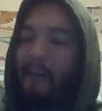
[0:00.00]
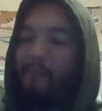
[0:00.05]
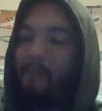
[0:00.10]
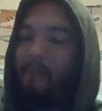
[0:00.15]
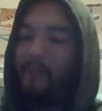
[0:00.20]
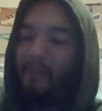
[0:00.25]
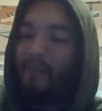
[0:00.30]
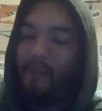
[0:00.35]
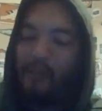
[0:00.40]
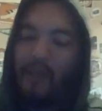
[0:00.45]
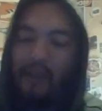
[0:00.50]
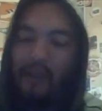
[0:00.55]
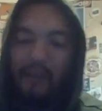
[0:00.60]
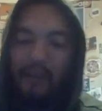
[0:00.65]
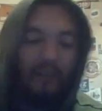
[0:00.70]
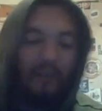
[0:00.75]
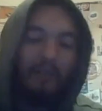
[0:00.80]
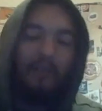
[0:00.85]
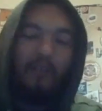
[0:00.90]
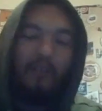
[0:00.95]
but you got
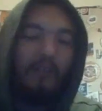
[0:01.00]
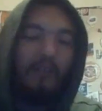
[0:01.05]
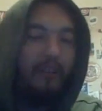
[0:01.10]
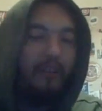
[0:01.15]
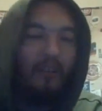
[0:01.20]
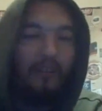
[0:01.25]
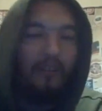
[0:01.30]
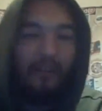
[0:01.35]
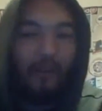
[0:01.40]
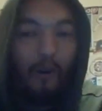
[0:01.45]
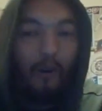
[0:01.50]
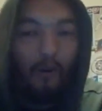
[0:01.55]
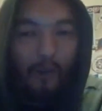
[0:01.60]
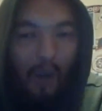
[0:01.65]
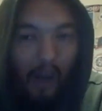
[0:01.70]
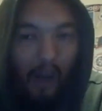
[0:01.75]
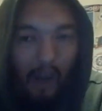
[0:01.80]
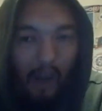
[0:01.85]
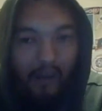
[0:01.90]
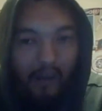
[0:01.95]

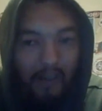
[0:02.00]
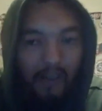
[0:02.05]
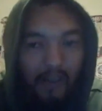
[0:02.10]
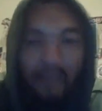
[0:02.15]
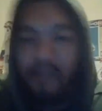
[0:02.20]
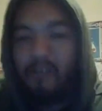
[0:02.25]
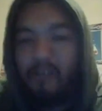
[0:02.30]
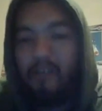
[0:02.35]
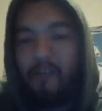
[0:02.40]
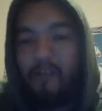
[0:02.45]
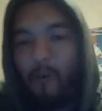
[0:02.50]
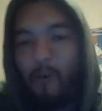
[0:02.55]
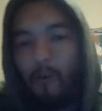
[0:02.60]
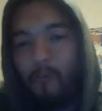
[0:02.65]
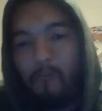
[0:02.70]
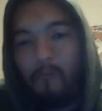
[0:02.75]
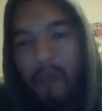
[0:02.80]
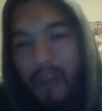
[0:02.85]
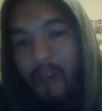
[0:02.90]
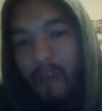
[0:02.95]
Okada,
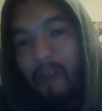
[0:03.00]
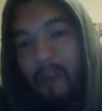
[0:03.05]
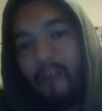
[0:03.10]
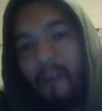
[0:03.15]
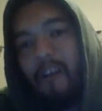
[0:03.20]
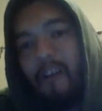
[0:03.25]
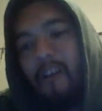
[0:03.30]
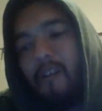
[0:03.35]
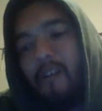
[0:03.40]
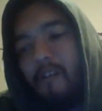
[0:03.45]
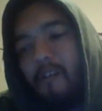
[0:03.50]
Omega,